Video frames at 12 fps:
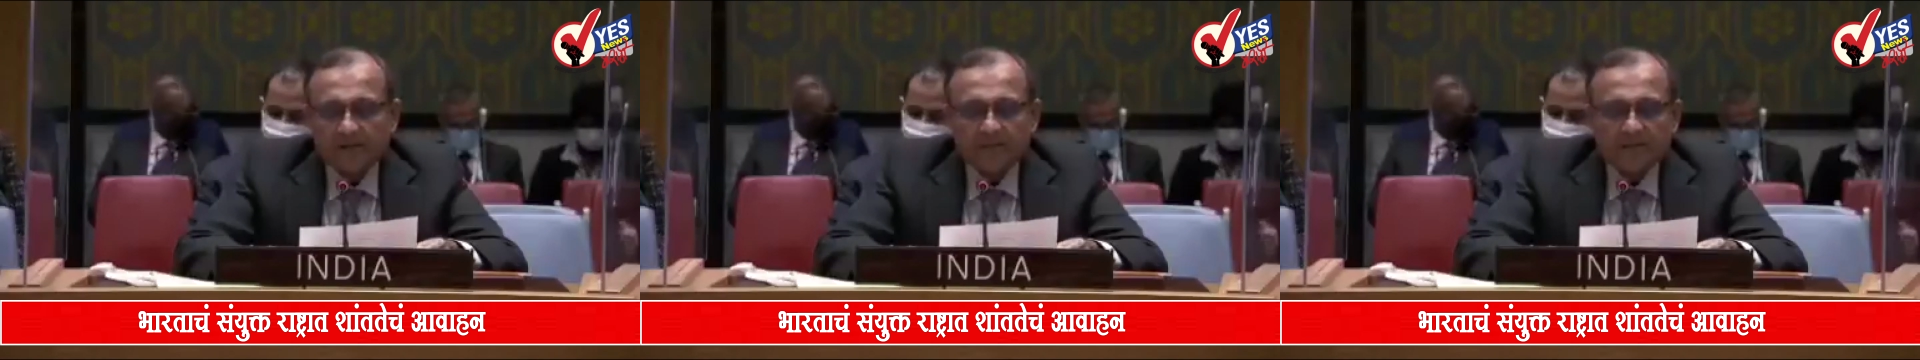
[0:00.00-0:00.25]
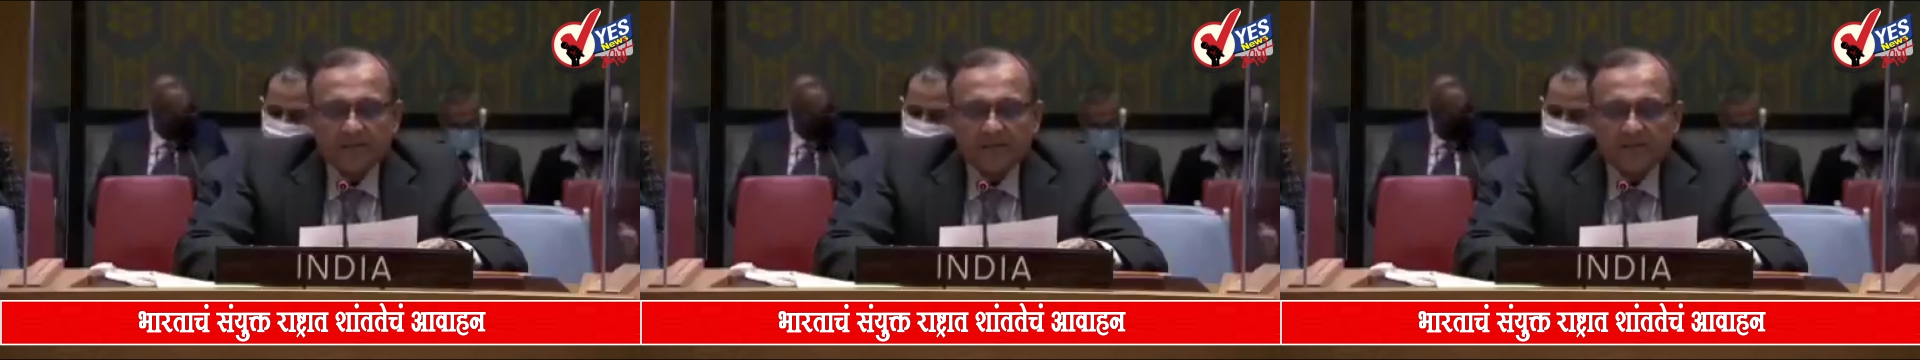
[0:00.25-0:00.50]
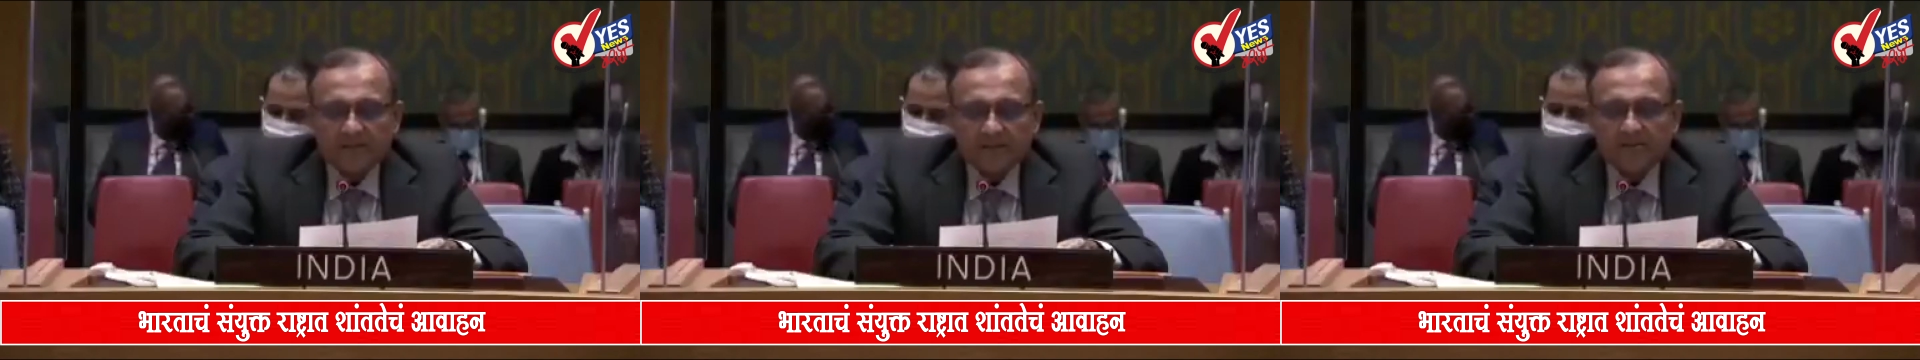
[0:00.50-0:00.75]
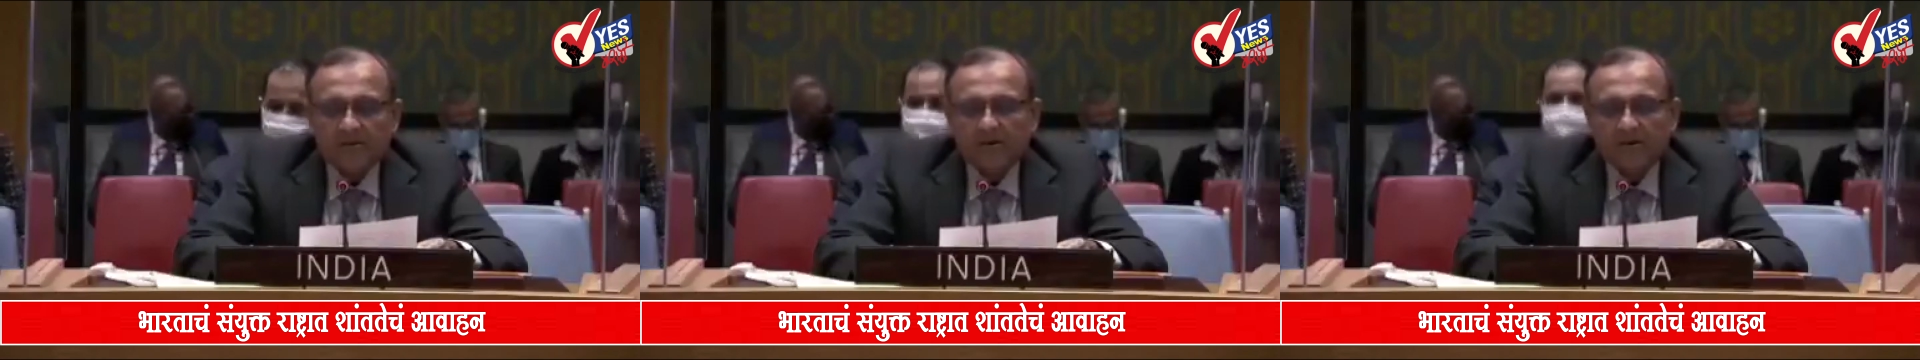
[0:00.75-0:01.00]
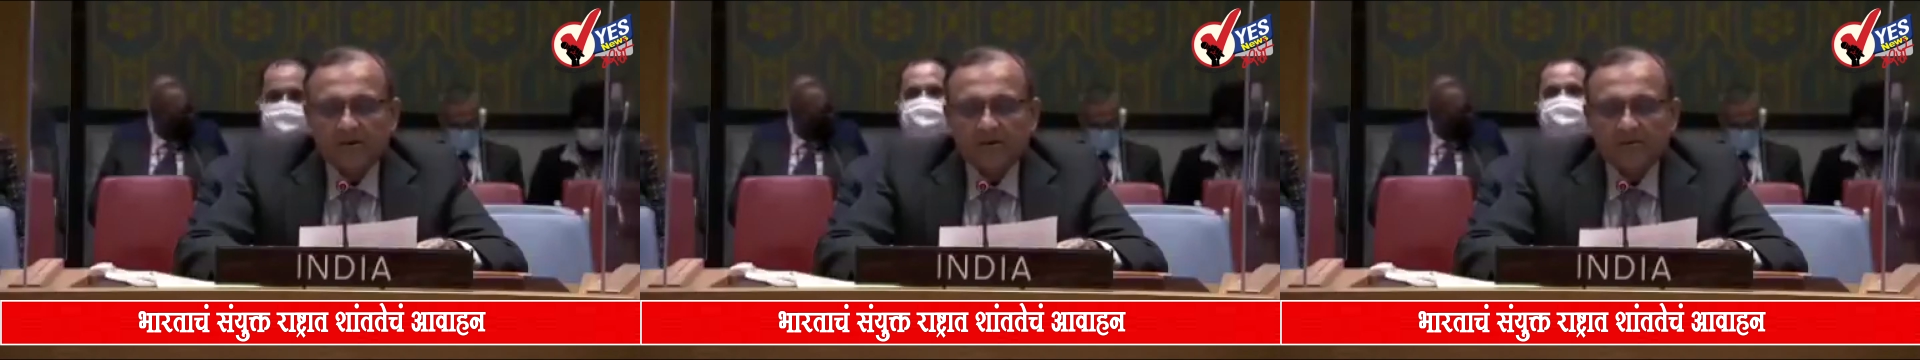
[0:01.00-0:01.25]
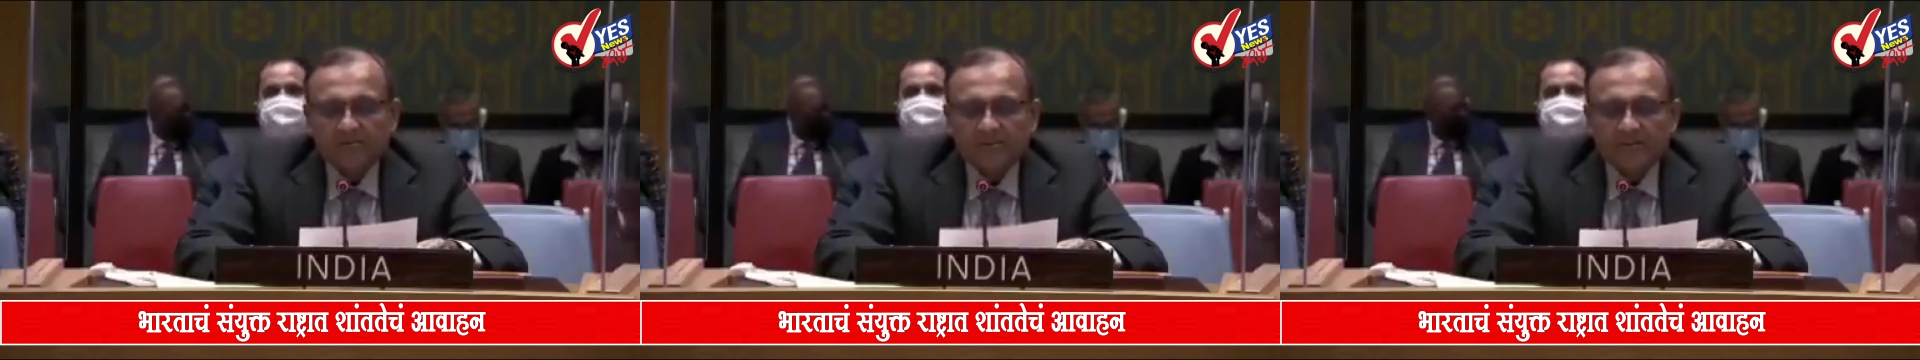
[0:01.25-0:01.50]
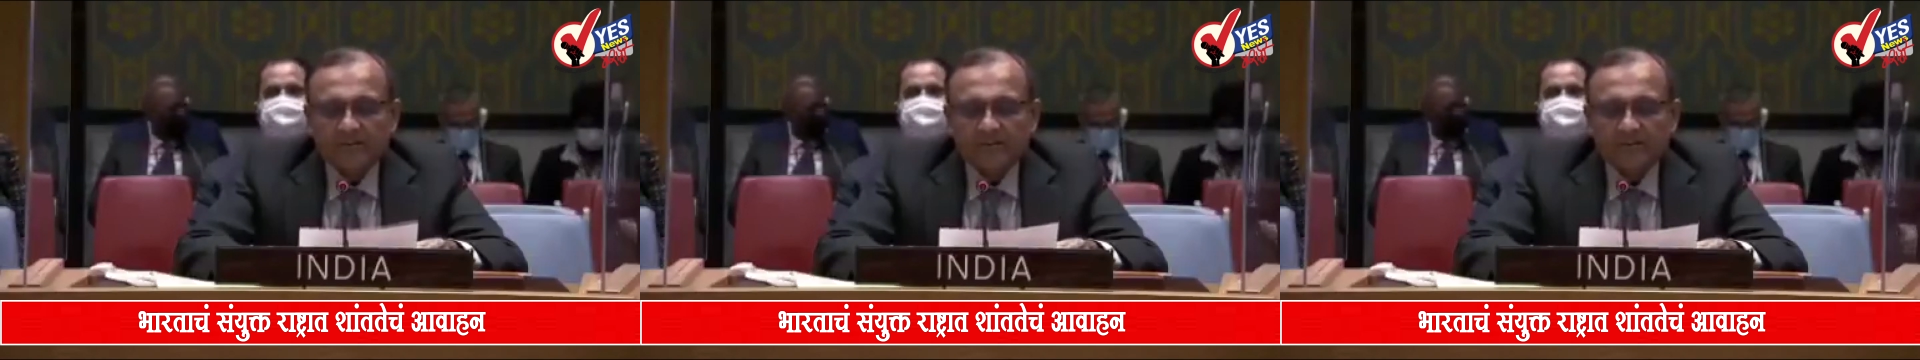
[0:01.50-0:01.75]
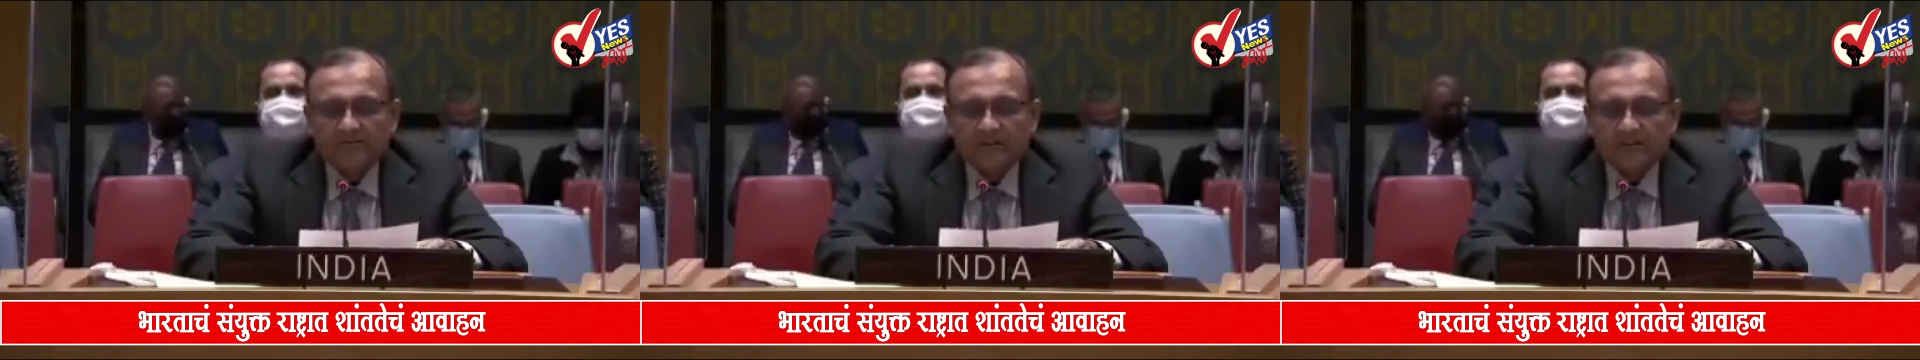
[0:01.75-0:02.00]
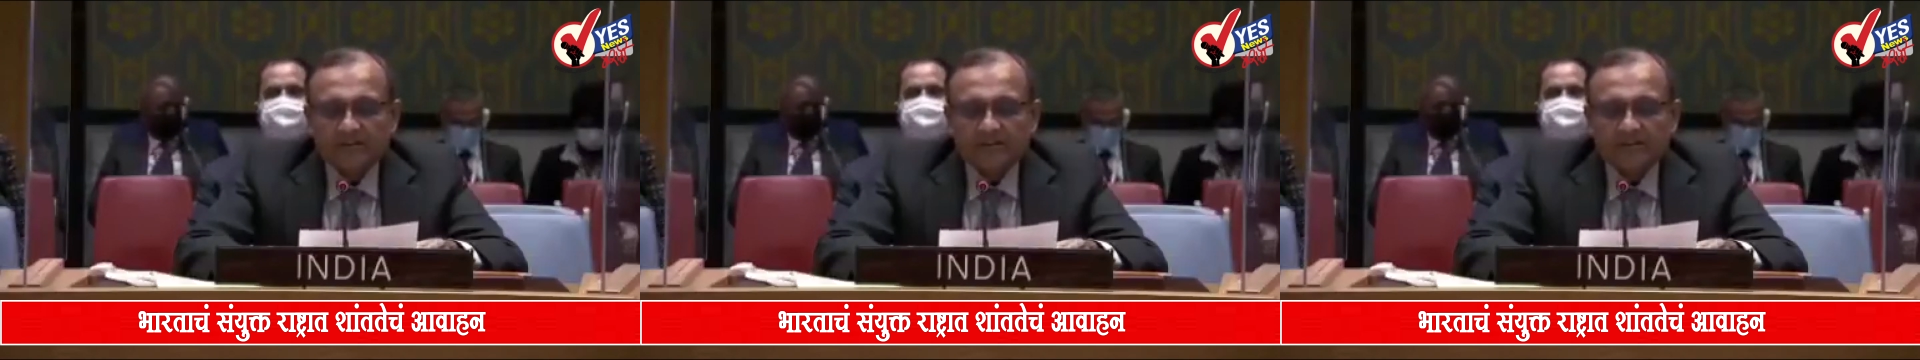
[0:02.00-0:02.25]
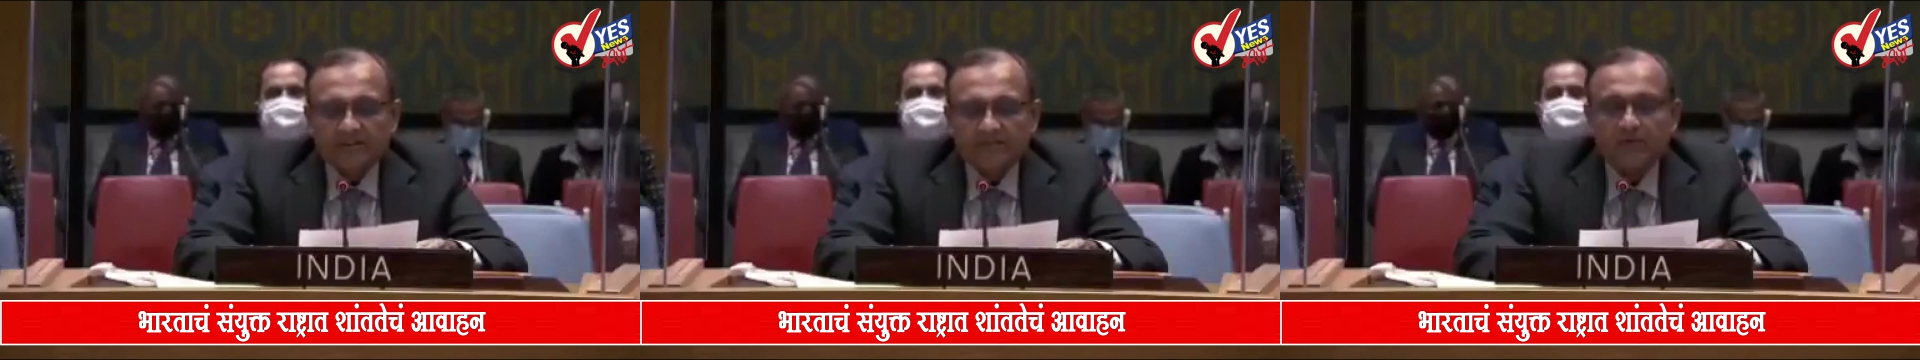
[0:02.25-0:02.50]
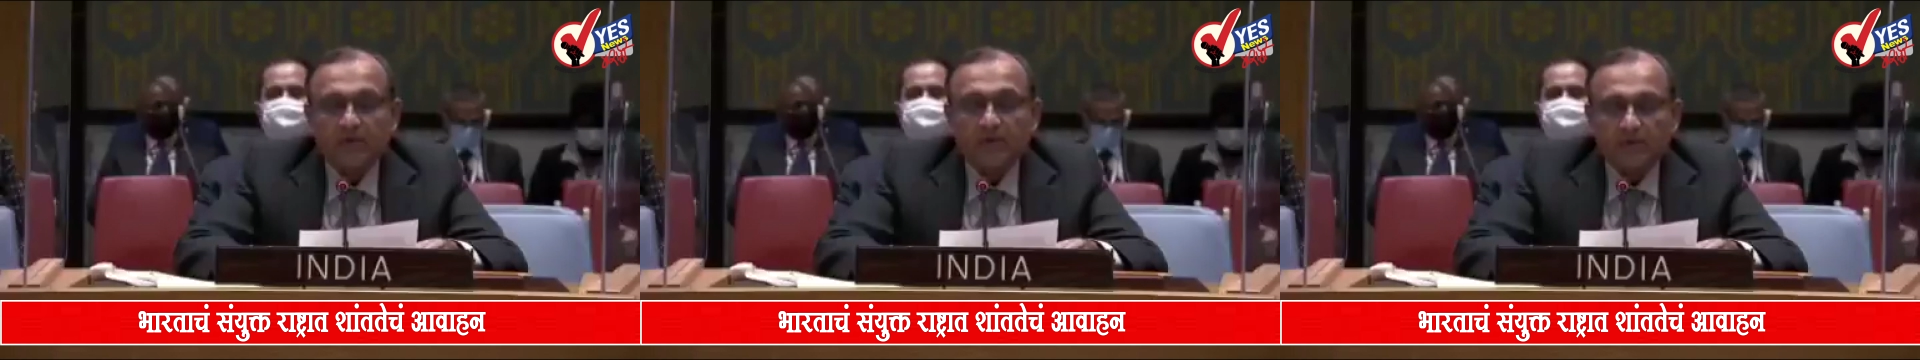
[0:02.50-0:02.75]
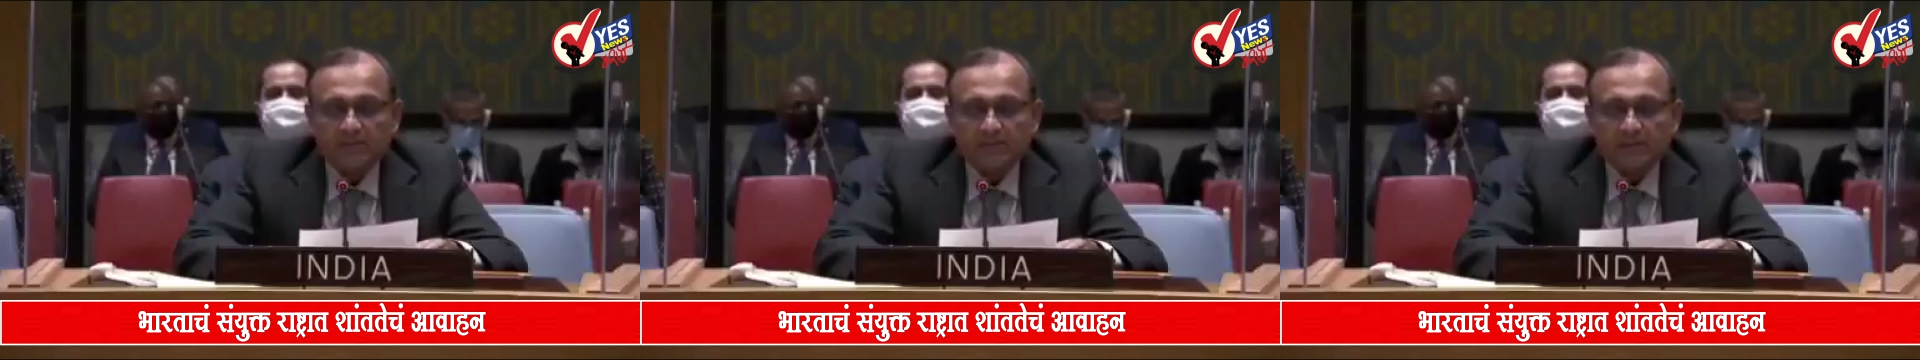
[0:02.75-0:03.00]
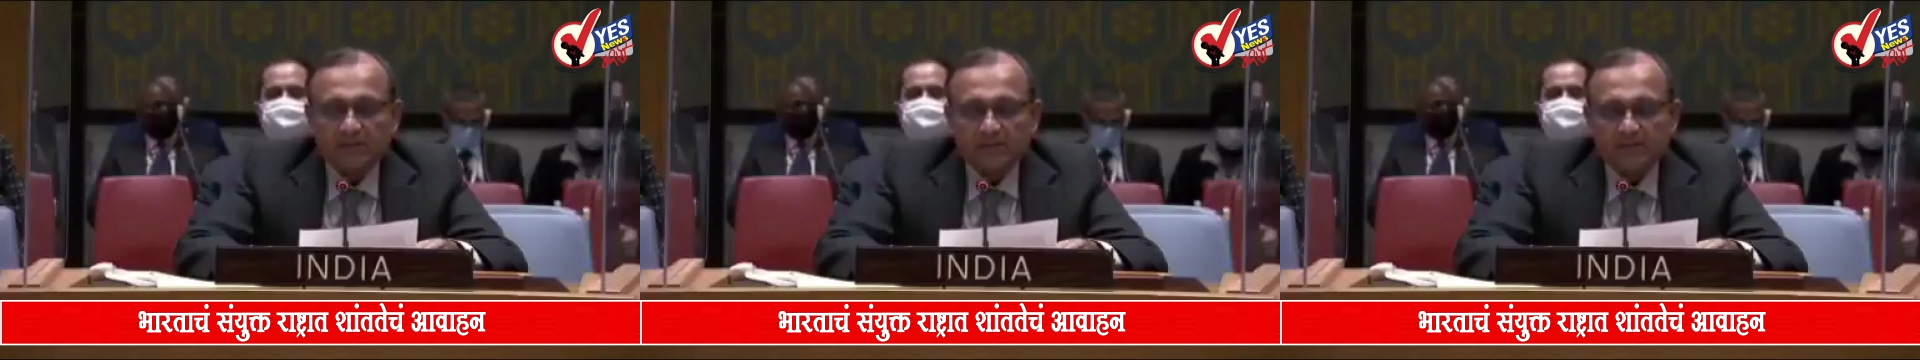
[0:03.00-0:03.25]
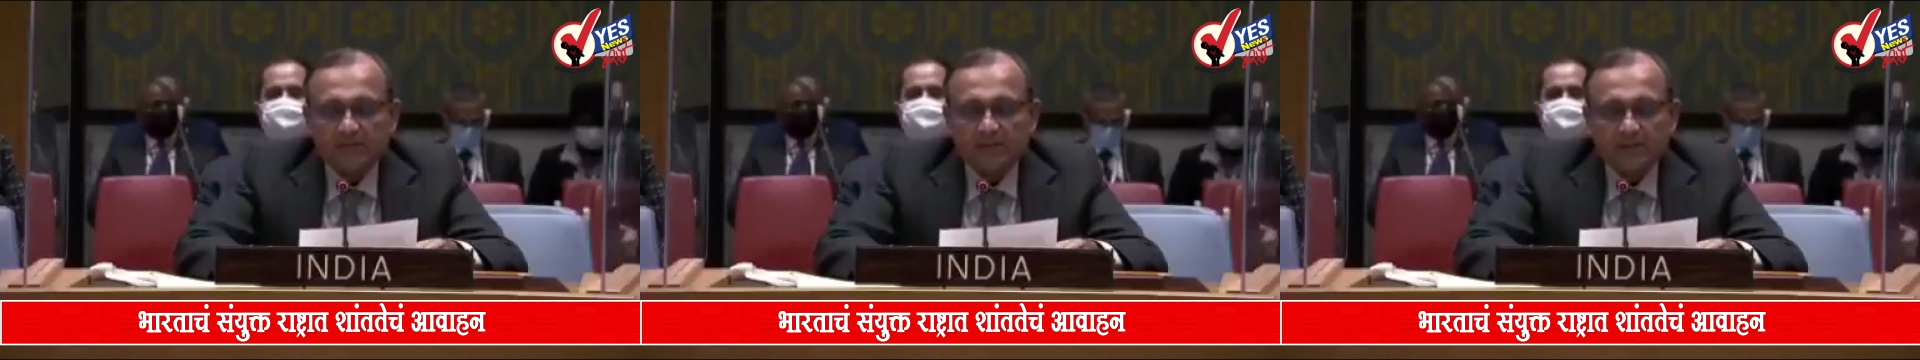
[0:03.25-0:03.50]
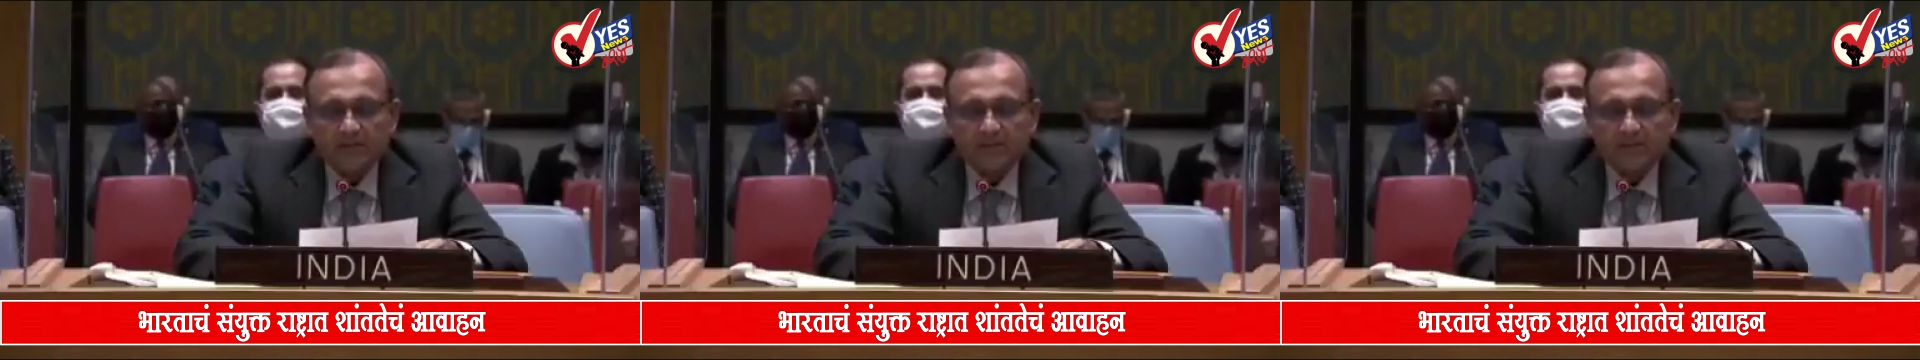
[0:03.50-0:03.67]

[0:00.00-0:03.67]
In the meantime, we strongly emphasize the vital need for all sides